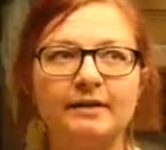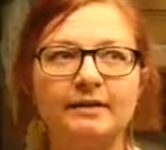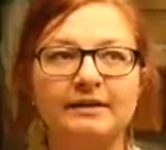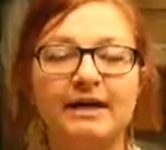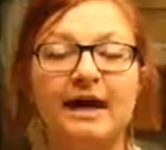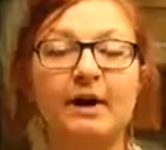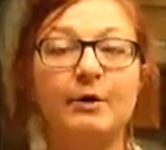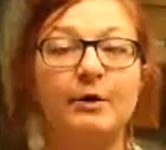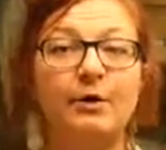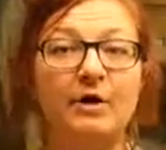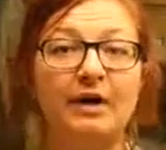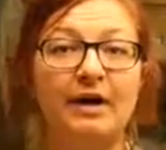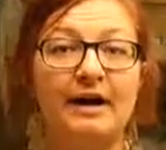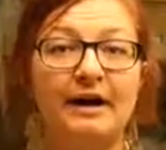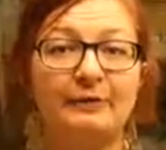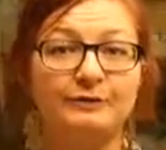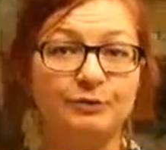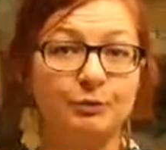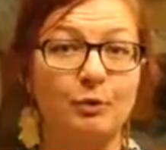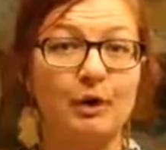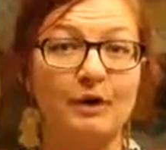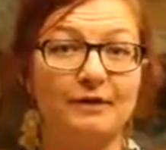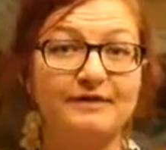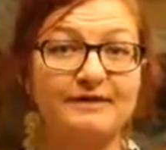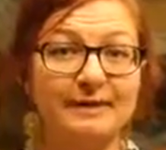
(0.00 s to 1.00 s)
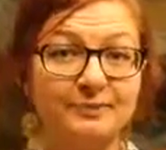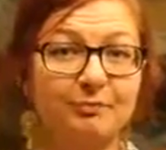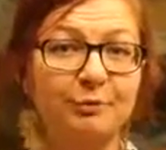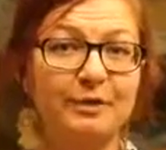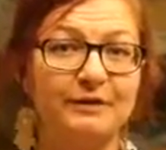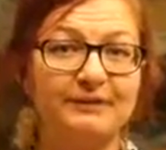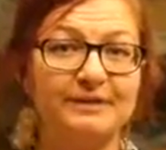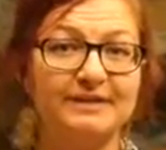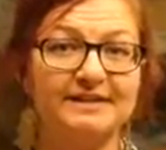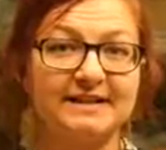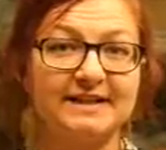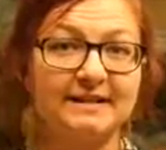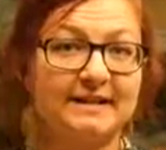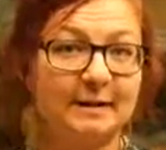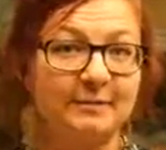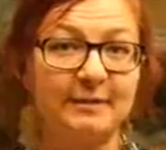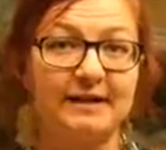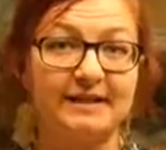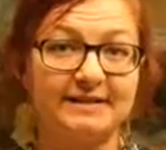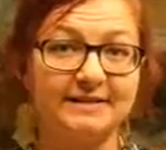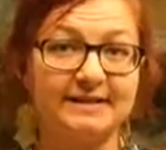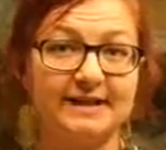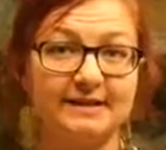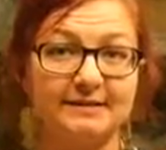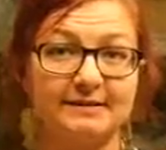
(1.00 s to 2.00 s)
Now, after what I've said previously, that
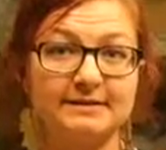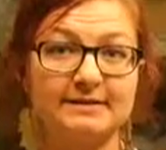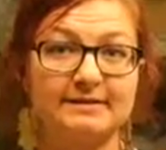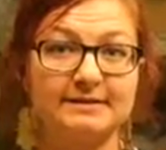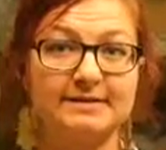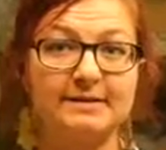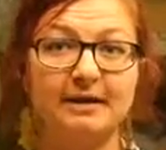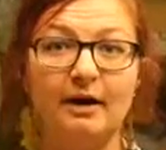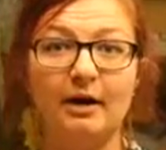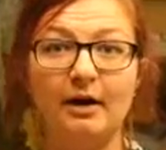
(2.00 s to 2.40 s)
makes sense.